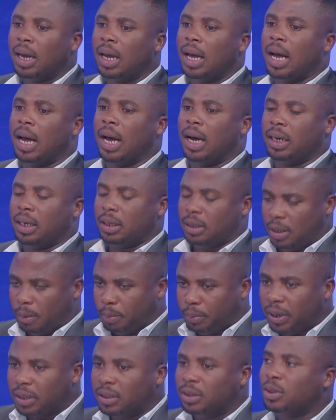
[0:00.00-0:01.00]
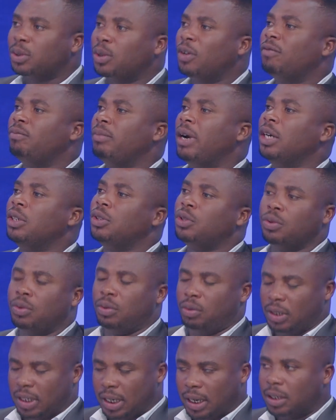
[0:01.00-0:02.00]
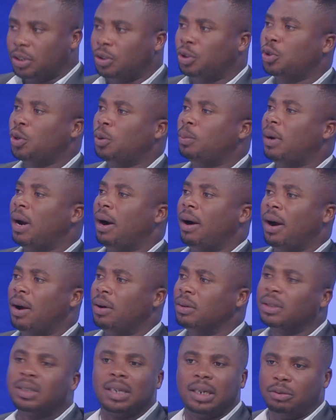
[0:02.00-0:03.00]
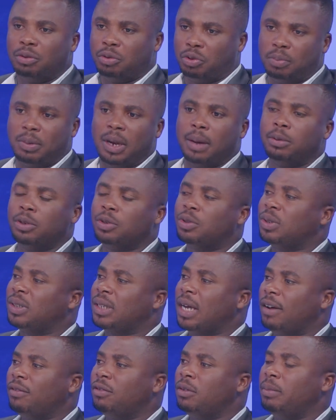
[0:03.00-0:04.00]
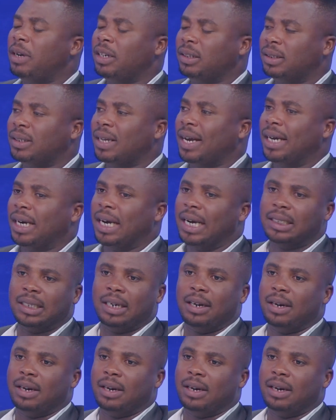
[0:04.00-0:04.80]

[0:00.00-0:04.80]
had the presence of mind to get his job around, to be able to stifle Manchester United.